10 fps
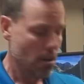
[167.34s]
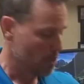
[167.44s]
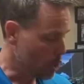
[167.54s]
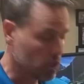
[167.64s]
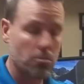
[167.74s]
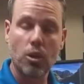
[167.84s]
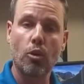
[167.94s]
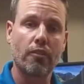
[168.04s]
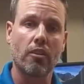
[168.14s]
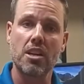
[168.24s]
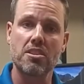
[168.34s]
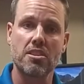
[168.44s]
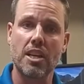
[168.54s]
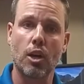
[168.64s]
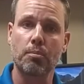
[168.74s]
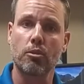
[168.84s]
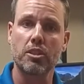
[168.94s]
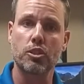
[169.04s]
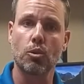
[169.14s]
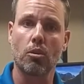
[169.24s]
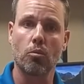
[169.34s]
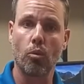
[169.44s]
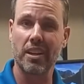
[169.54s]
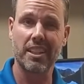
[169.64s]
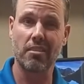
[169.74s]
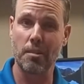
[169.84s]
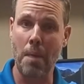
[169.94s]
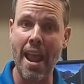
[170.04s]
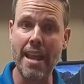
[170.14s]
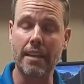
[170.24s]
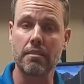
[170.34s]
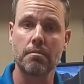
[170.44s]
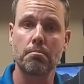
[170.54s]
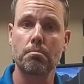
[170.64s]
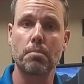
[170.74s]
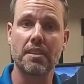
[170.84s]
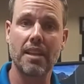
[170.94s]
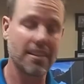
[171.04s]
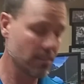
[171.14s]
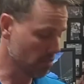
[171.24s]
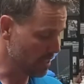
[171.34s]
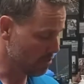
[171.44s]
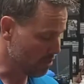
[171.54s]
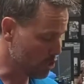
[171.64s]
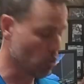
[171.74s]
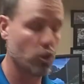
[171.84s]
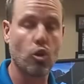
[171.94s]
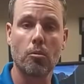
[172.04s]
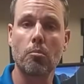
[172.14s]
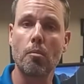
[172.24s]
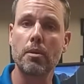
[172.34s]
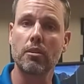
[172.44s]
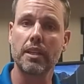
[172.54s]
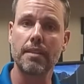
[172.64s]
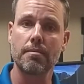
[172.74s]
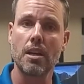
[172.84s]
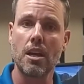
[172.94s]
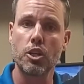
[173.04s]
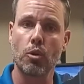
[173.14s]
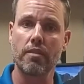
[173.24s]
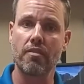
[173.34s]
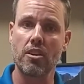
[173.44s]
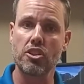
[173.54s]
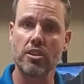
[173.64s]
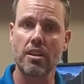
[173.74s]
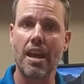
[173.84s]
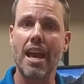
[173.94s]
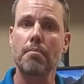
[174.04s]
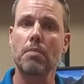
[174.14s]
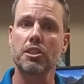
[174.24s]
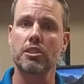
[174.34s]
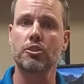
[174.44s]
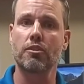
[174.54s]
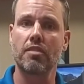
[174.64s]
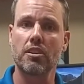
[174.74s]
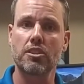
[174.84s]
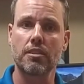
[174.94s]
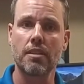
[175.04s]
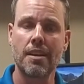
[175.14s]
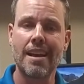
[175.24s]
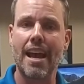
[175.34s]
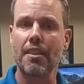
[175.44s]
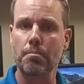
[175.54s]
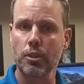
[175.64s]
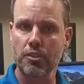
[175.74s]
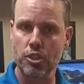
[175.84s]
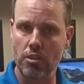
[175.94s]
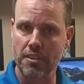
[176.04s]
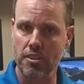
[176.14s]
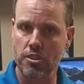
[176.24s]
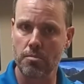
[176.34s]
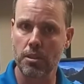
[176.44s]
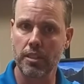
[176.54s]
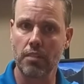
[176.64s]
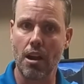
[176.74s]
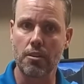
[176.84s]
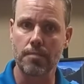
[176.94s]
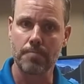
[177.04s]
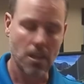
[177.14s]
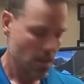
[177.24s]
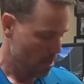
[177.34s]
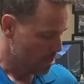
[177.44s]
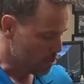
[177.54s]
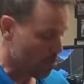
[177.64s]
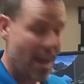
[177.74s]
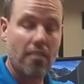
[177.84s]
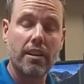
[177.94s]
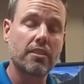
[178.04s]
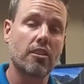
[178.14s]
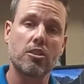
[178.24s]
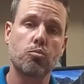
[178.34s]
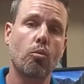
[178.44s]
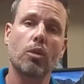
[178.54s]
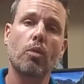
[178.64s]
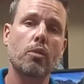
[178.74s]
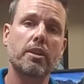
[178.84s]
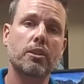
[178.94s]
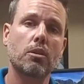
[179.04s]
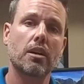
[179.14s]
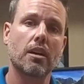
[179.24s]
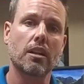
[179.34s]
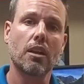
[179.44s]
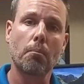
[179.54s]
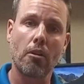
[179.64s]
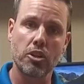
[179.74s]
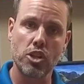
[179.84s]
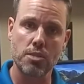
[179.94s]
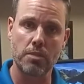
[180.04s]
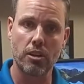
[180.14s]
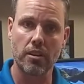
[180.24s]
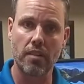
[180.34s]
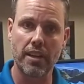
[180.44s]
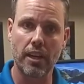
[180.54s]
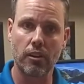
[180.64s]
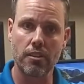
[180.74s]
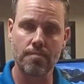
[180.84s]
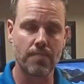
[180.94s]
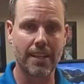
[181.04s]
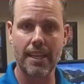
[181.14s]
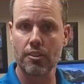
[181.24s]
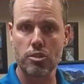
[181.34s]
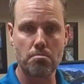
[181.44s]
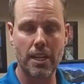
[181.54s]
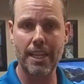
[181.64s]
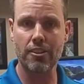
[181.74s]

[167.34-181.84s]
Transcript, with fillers: The ultimate goal for us is to help to restore, one, get rid of pain, but then to re restore normal mobility, joint function, and musculature function, and then build the strength and stability around it. So that right there is one way we do a, a lumbar adjustment here at Nevy Health. And again, there's many